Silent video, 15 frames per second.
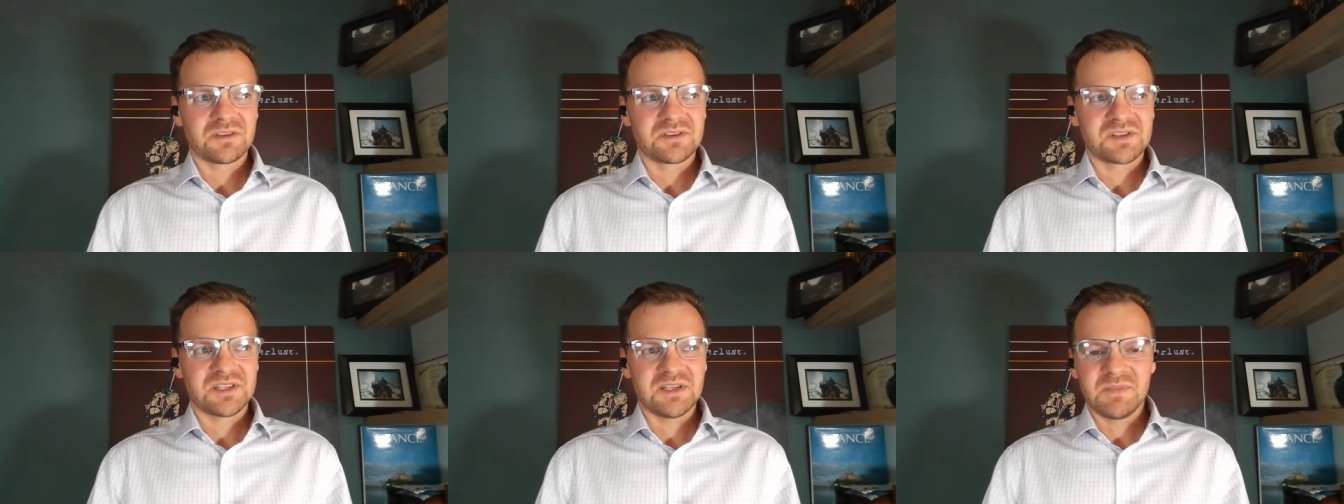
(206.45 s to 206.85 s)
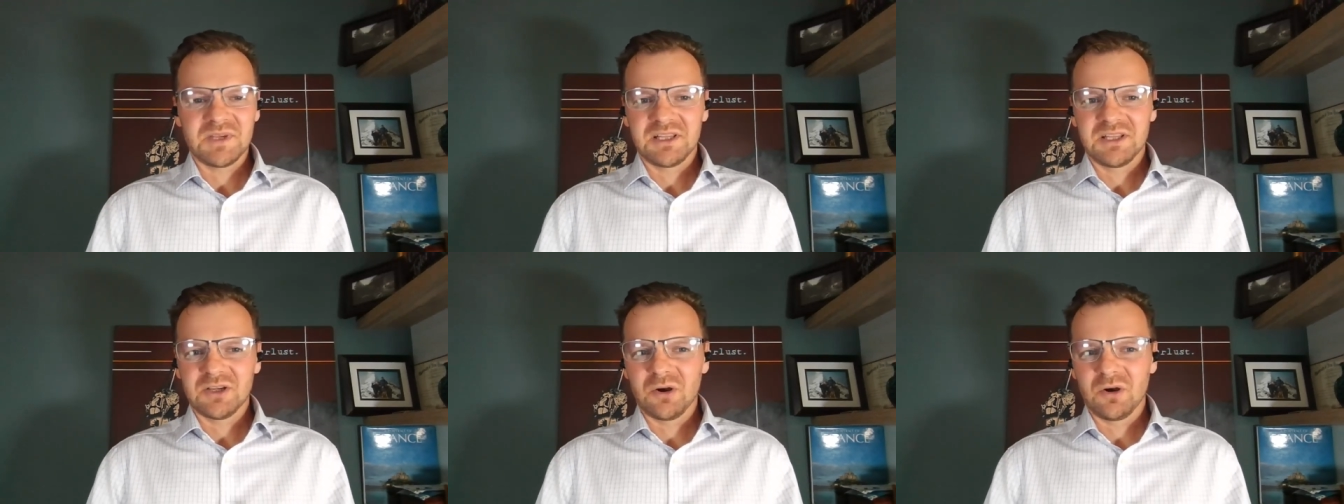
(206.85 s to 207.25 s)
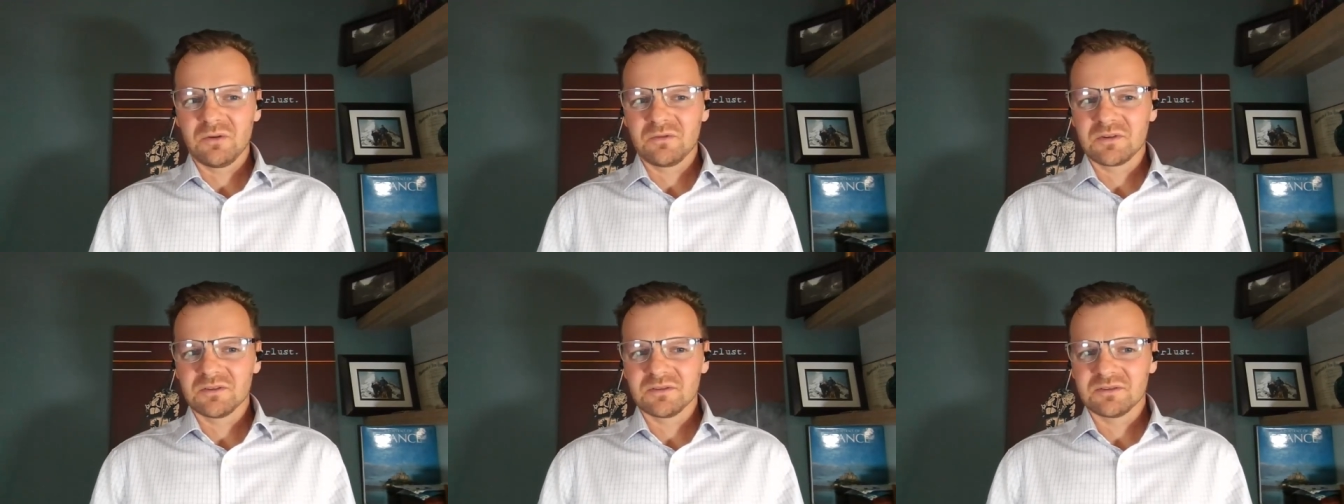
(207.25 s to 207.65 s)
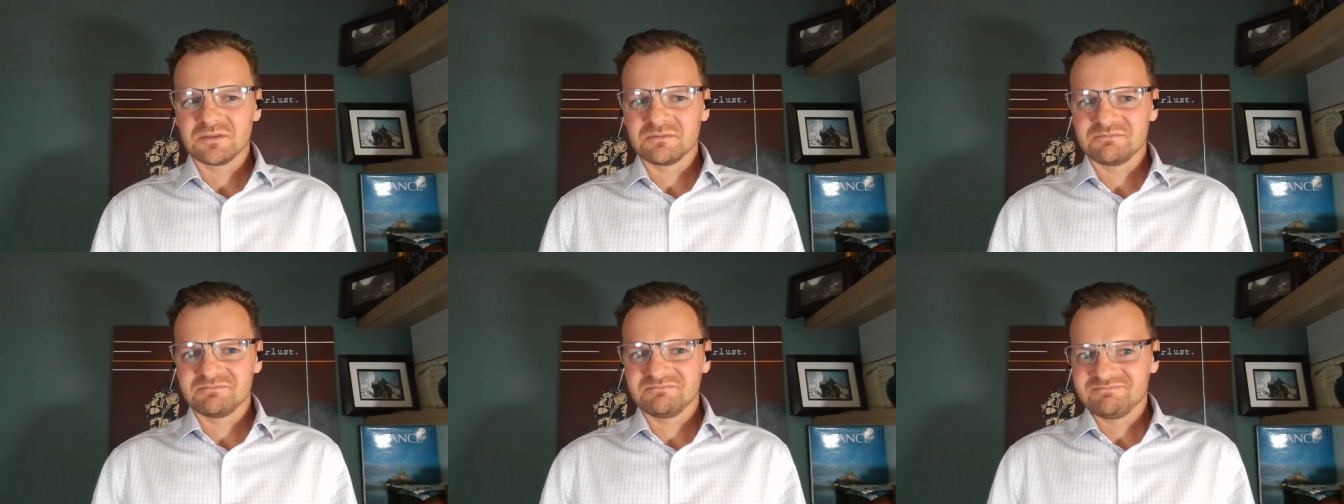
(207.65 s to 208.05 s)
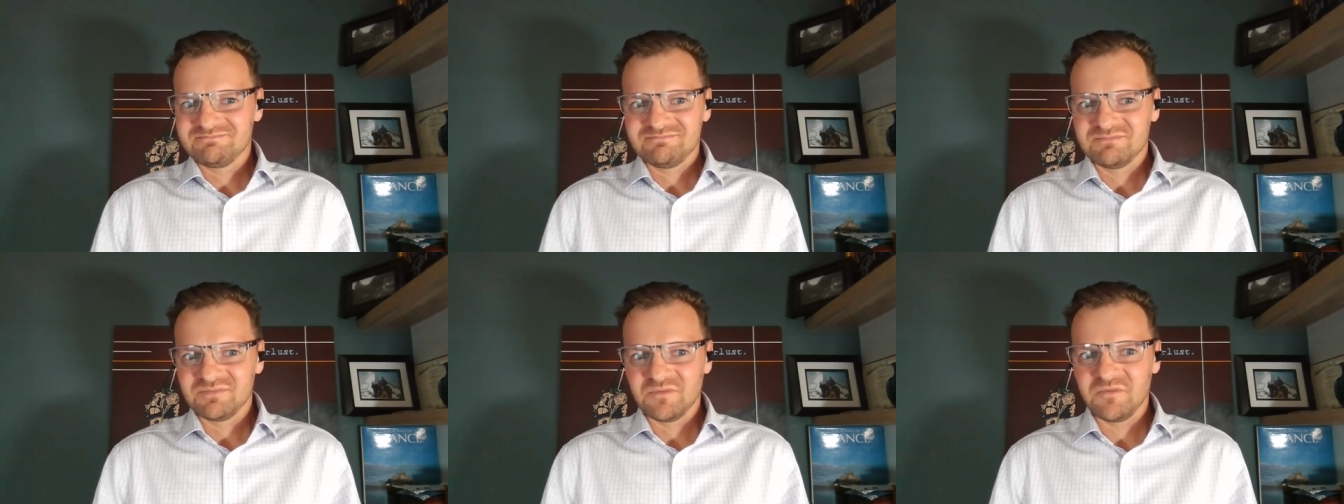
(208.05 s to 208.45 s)
seemingly
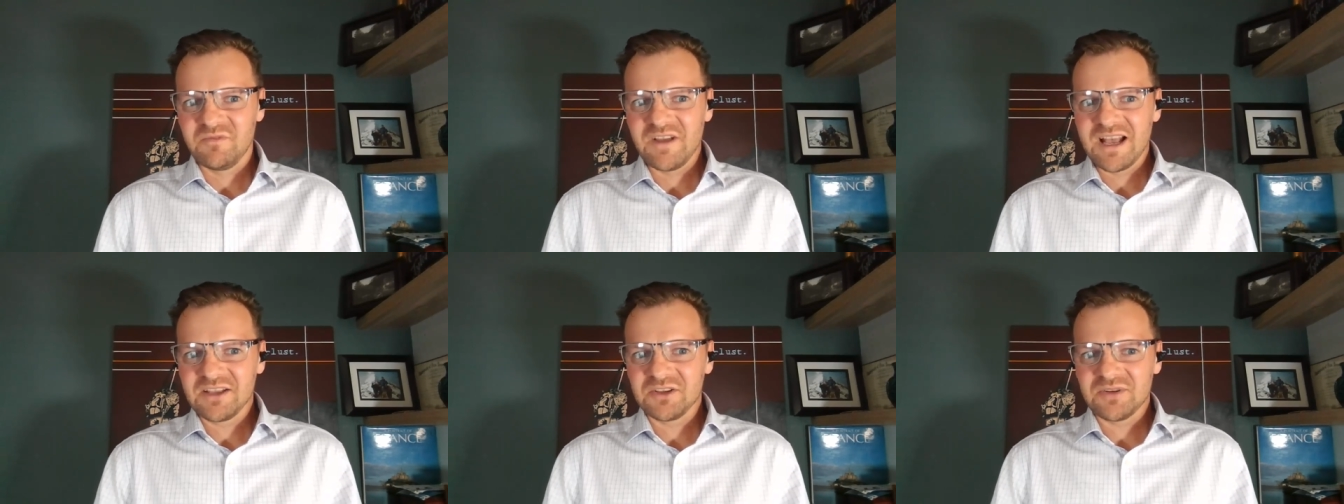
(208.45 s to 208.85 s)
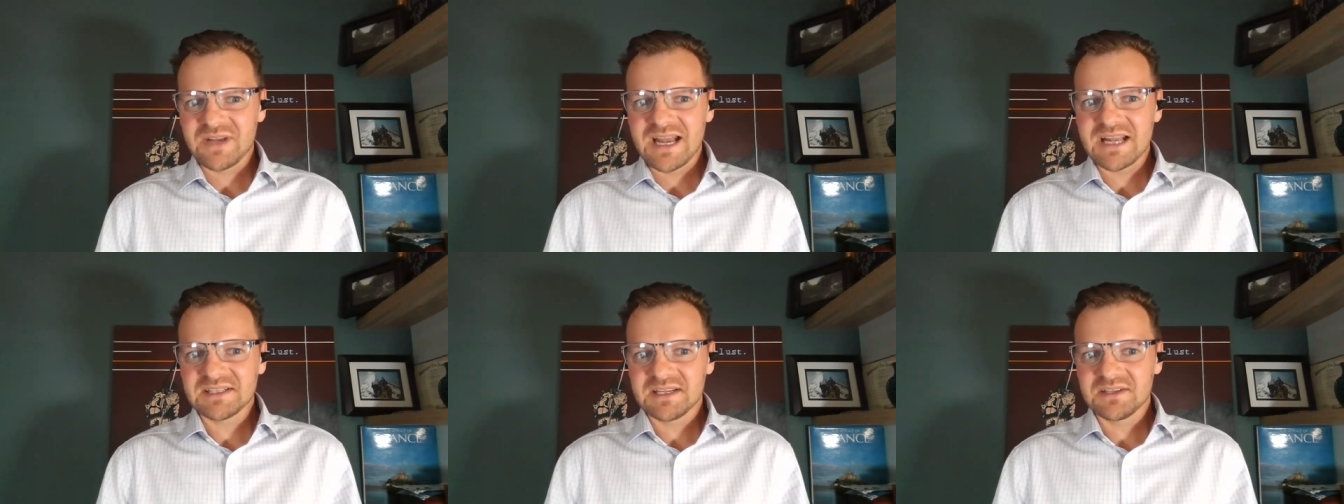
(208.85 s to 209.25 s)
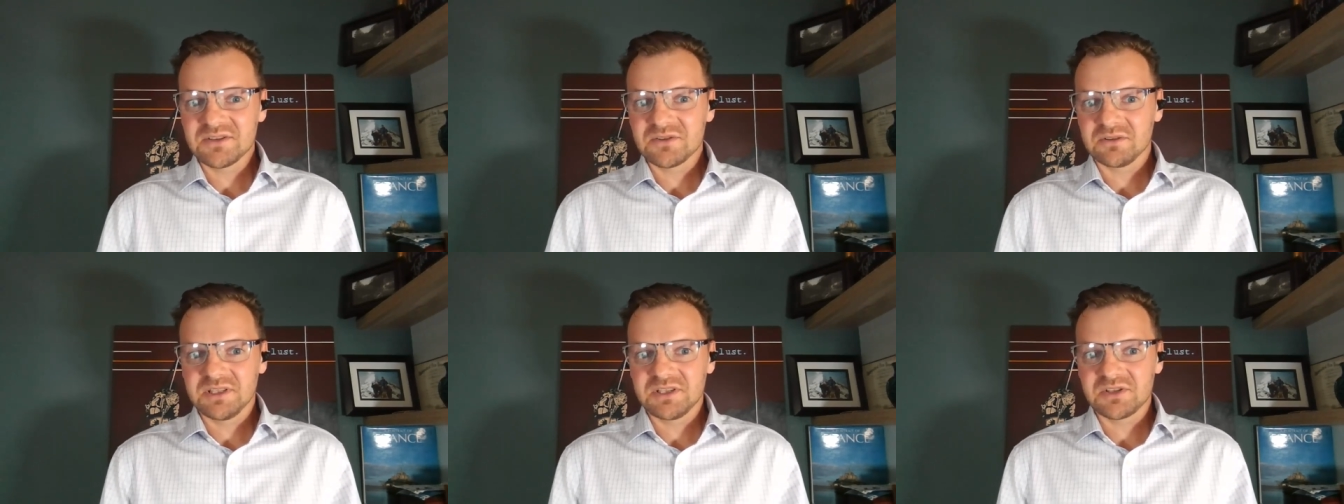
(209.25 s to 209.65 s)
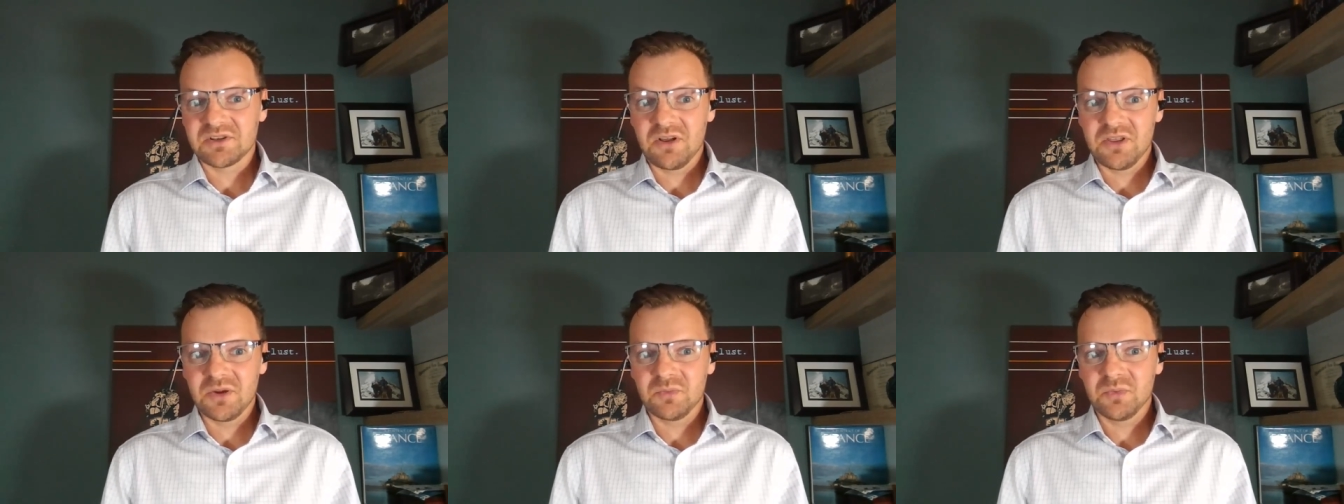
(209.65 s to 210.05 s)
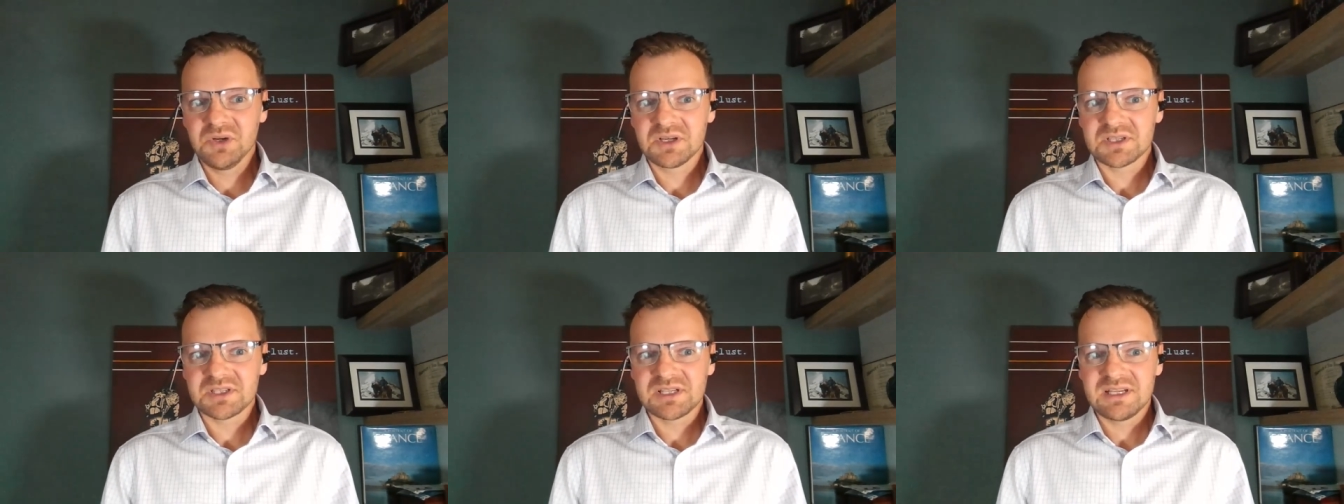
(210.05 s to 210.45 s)
overvalued assets, or at least on their
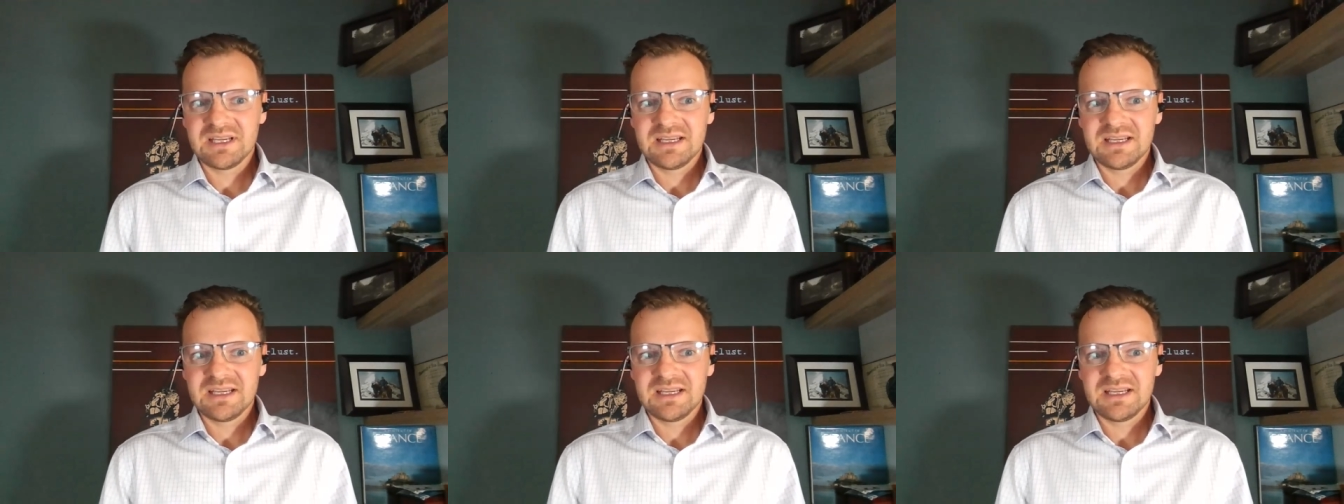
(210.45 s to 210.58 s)
books,